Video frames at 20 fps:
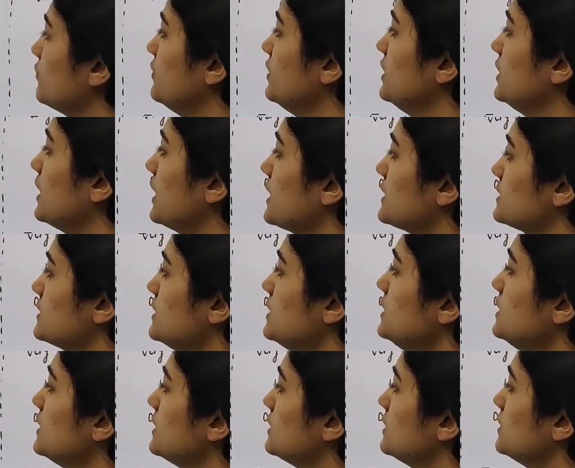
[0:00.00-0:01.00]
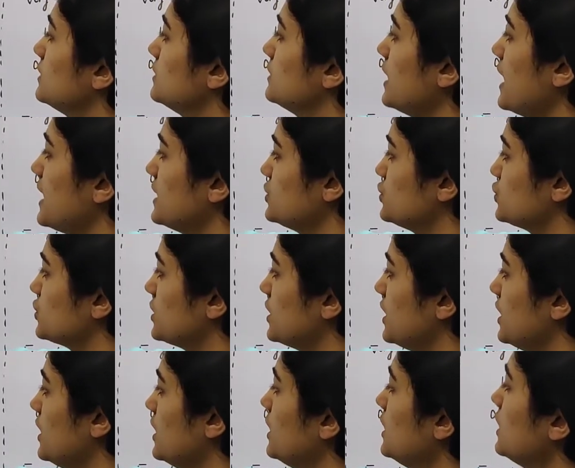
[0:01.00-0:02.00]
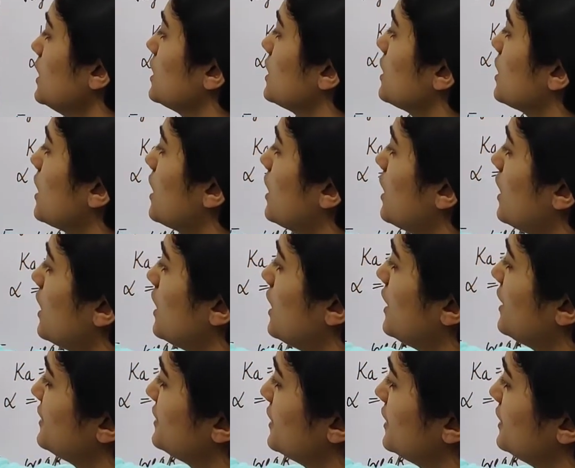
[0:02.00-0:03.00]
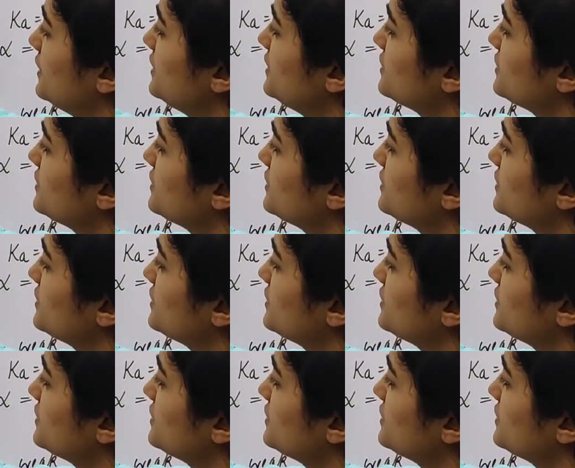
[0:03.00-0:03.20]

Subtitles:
weak acid HA, and it